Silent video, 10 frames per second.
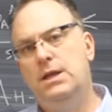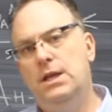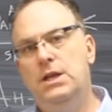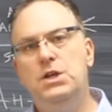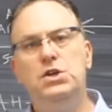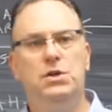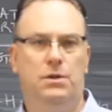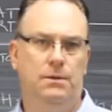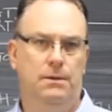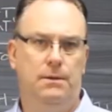
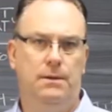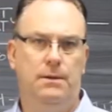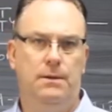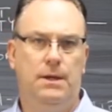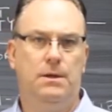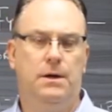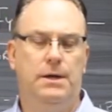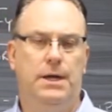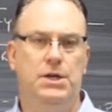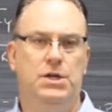initial
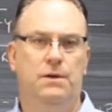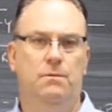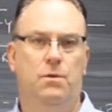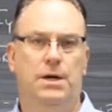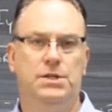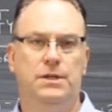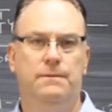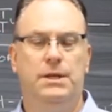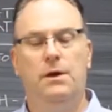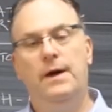incarnation of watching a
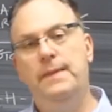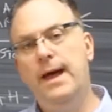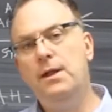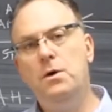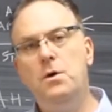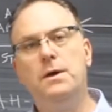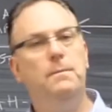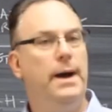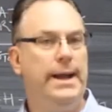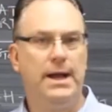video. And that hook
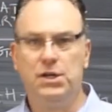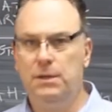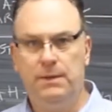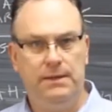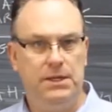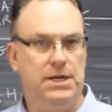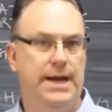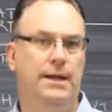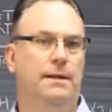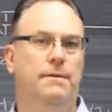might actually be the
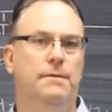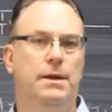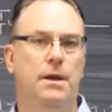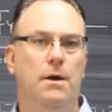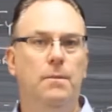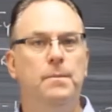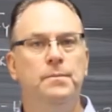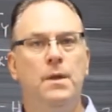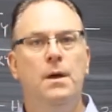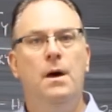title of the video.
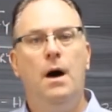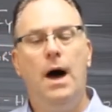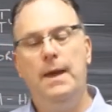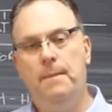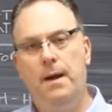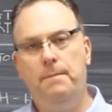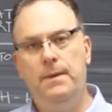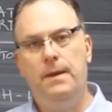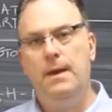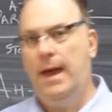It might
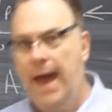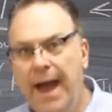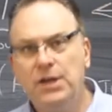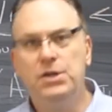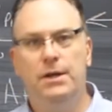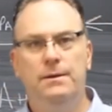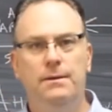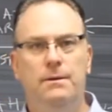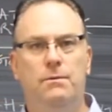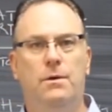be
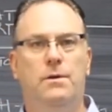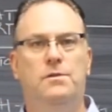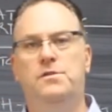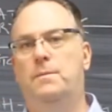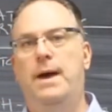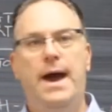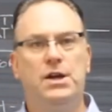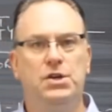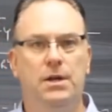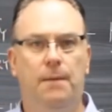action, where there's some
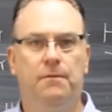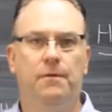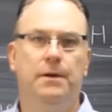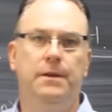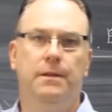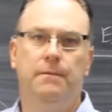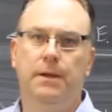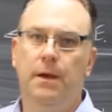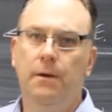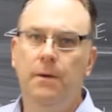action up front in the
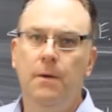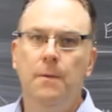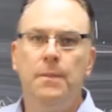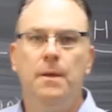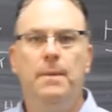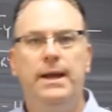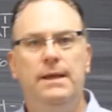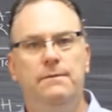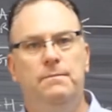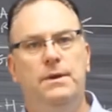video. There might
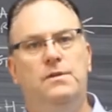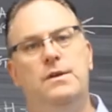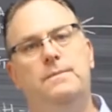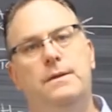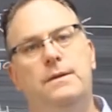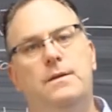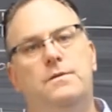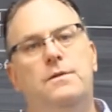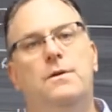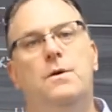even be something
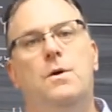that's